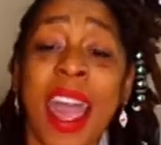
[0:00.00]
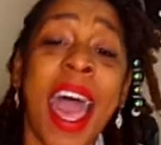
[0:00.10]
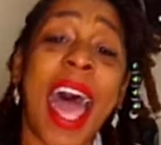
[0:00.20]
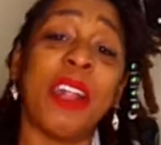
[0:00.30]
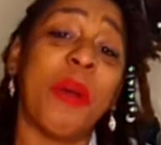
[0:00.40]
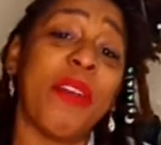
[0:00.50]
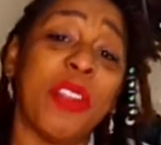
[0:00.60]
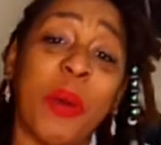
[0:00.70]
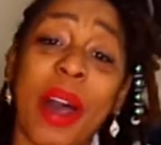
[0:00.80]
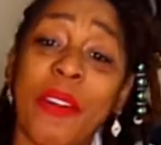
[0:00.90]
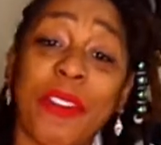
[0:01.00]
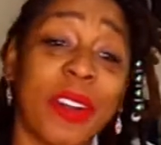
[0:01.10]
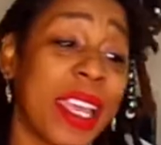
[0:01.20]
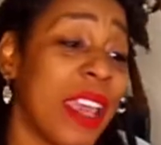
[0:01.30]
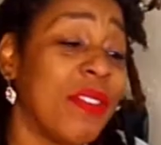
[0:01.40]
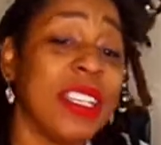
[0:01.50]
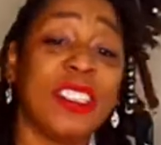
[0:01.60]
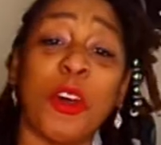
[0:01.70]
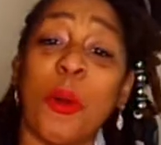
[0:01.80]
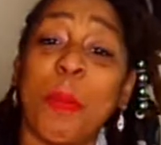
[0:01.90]
I don't have no unforgiveness,
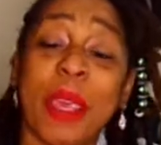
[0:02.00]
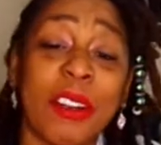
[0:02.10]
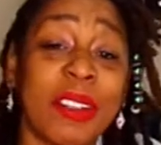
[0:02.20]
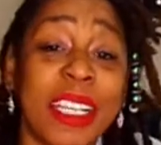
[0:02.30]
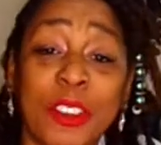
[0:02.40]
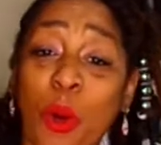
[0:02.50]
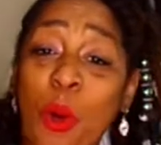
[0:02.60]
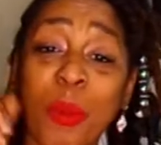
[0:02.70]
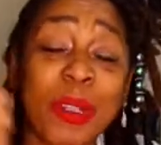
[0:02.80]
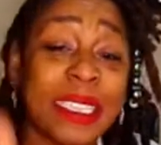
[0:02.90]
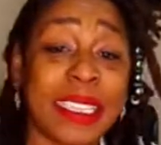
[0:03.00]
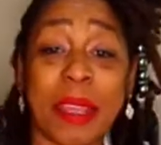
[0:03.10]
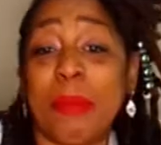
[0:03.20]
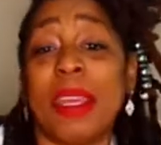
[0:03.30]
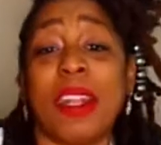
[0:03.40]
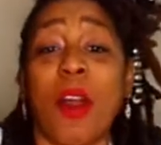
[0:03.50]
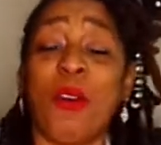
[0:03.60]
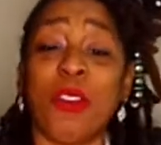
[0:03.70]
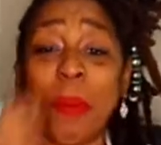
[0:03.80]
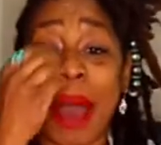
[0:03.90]
no bitterness or resentment
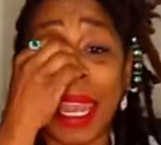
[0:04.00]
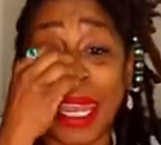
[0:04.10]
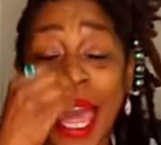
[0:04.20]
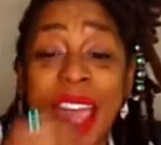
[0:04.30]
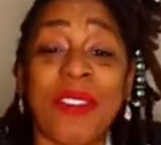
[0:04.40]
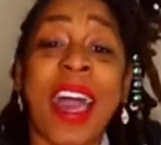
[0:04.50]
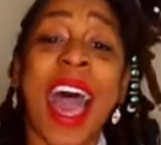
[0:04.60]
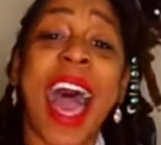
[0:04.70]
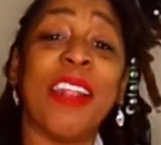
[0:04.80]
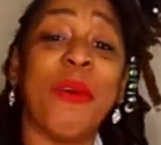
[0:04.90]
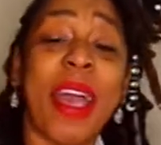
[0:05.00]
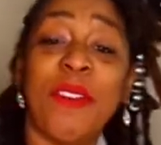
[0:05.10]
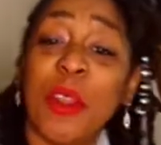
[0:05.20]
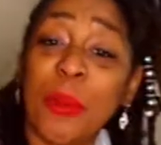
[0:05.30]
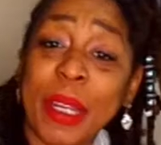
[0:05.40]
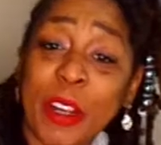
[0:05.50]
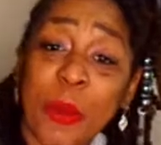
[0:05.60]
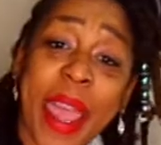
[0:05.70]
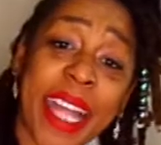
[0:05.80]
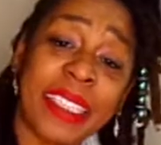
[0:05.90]
over my life. I don't have no
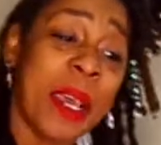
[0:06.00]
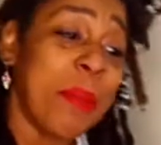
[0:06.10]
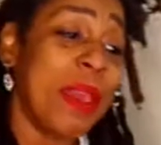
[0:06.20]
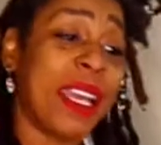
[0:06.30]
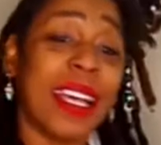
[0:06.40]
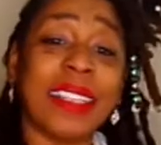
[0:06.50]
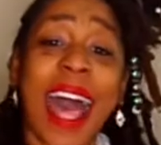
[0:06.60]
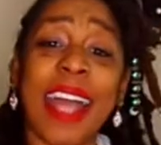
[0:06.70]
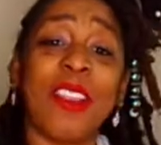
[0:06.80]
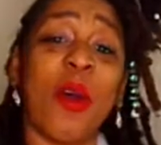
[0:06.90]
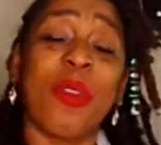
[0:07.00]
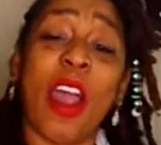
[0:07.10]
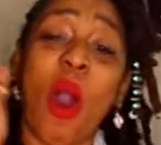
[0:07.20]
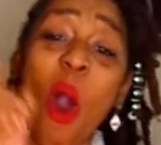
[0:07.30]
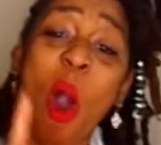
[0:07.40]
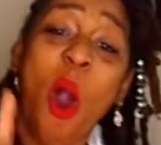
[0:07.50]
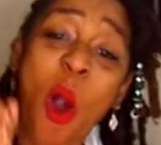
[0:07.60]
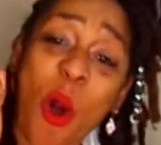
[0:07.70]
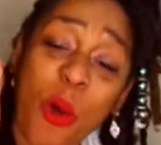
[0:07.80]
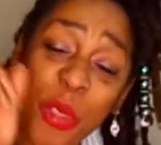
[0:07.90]
regrets, because I know that
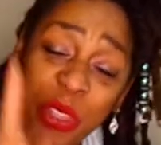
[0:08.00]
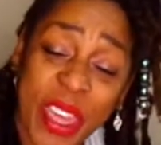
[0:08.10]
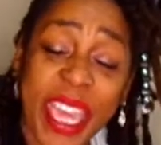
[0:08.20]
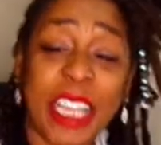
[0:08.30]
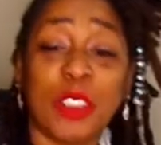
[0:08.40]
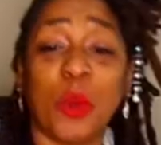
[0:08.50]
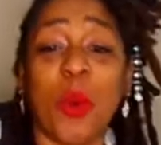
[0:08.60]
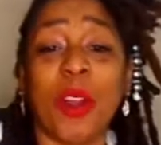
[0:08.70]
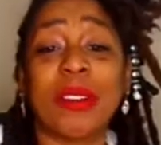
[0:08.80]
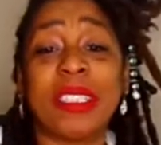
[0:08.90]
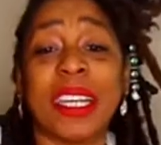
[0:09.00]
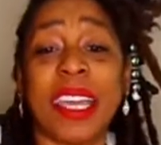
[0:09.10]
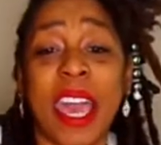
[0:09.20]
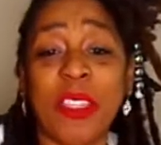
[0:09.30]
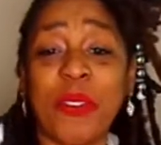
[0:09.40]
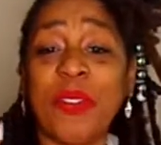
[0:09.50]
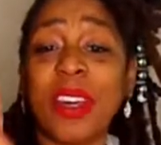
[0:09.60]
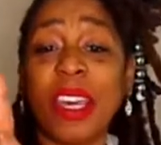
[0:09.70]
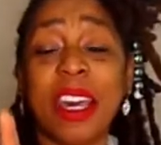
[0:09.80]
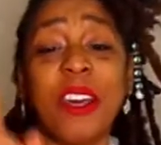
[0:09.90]
all things work together for
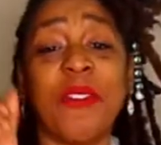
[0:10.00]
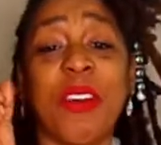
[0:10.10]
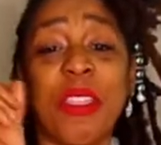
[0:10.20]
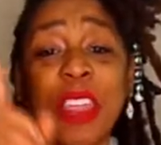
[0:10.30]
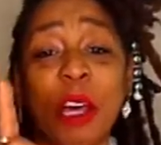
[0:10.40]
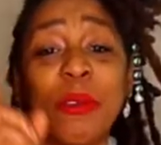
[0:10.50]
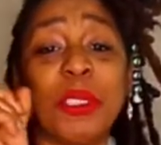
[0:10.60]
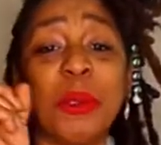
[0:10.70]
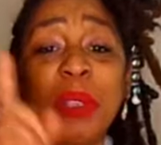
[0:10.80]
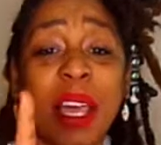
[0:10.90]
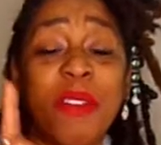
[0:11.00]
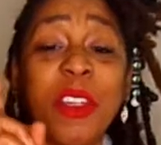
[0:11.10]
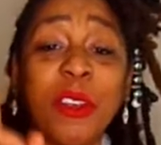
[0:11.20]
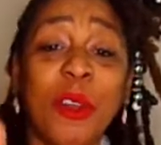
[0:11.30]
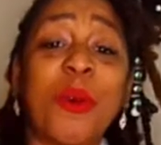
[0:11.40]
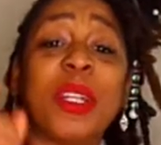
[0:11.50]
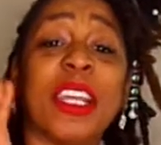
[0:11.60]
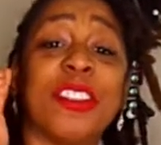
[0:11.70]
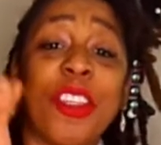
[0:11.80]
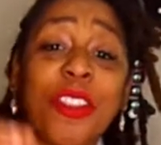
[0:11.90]
good for those who love the Lord
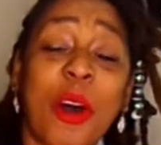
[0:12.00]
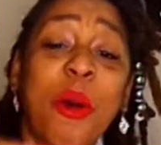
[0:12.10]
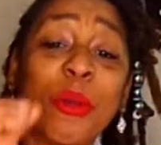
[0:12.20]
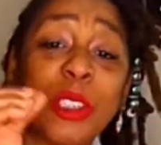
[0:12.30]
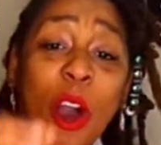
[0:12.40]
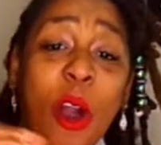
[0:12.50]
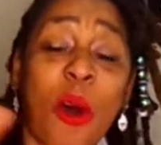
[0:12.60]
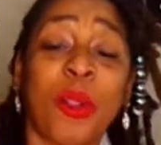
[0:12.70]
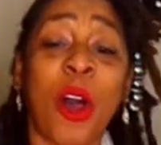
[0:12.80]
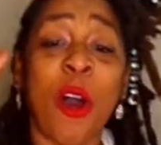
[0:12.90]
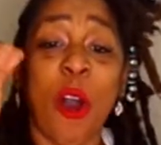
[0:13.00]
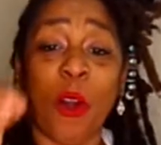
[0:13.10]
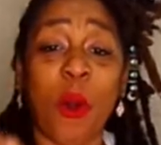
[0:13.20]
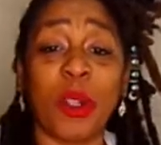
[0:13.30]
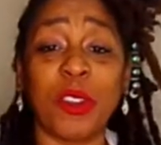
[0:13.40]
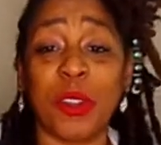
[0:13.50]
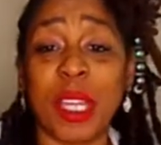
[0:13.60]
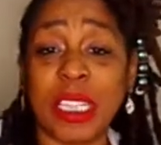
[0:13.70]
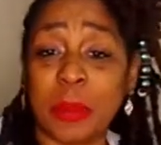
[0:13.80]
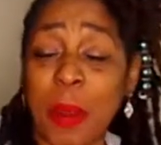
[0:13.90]
and to those called according to
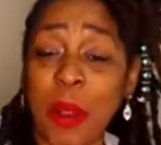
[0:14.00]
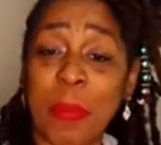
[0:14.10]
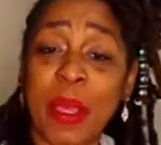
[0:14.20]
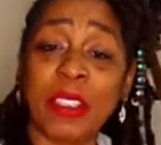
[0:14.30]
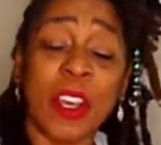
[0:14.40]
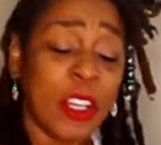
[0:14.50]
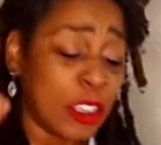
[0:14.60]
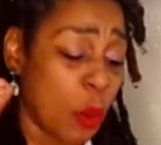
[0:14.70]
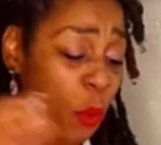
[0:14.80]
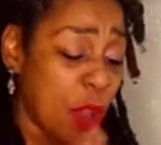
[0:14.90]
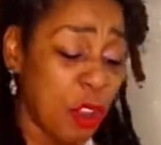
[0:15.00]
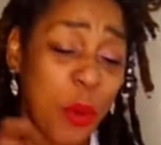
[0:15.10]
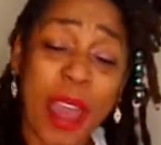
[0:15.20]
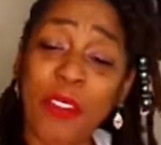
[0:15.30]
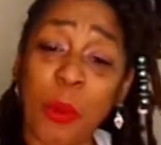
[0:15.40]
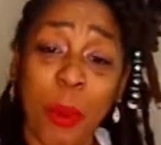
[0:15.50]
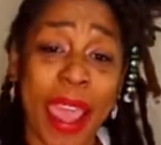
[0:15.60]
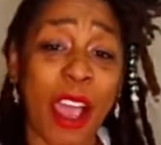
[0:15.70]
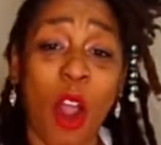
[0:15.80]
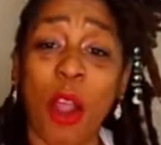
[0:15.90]
his purpose. So when you have a
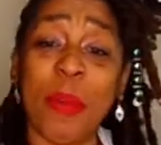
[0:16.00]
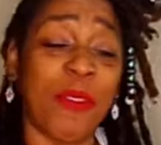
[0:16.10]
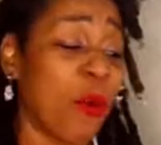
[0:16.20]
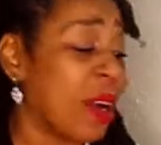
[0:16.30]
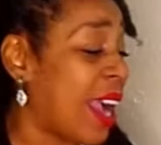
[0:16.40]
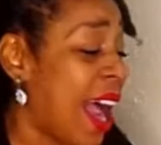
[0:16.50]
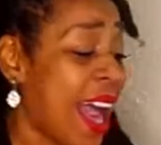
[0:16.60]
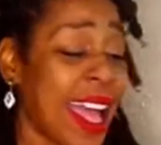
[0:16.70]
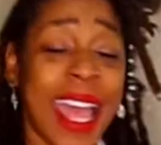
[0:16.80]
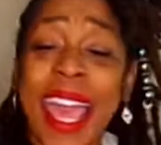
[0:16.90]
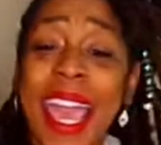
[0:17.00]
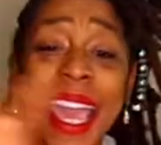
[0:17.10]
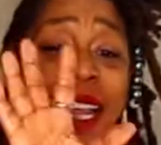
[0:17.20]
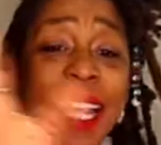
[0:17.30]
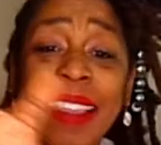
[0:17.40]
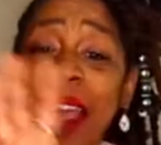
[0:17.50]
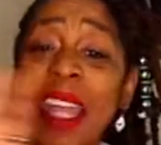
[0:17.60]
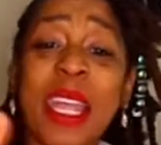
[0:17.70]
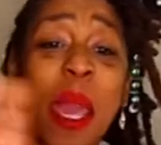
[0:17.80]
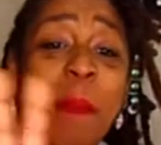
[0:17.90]
right heart before God, any
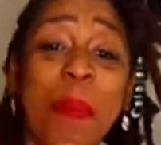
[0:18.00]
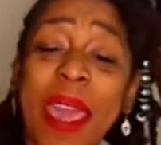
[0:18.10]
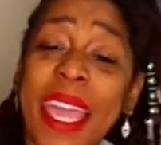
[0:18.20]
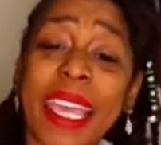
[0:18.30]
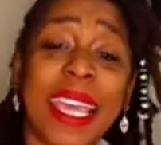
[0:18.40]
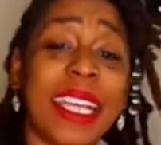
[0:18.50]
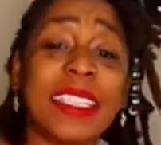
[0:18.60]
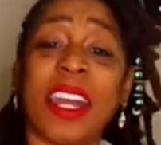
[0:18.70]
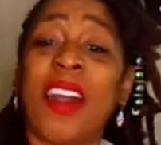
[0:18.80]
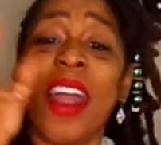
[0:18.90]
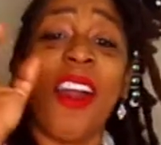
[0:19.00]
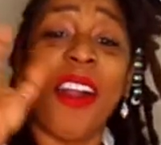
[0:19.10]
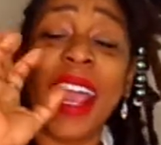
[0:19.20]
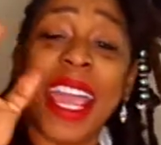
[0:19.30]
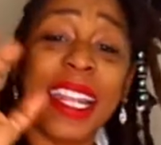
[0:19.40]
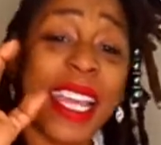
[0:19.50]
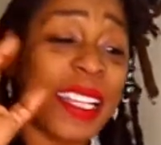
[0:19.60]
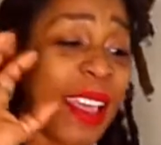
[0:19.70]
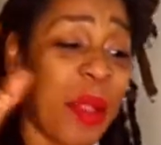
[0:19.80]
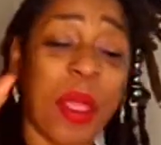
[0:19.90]
opinions or any
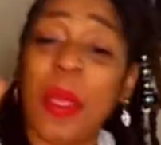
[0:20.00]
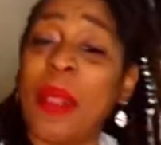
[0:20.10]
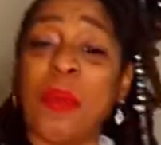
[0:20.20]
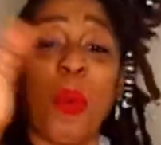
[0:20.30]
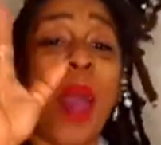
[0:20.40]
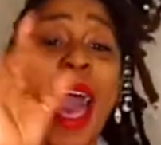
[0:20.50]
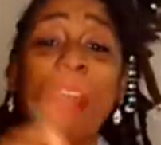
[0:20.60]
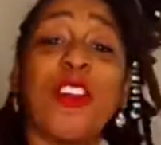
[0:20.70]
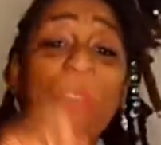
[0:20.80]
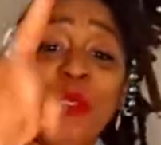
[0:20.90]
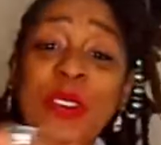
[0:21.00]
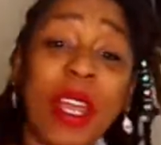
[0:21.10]
how you feel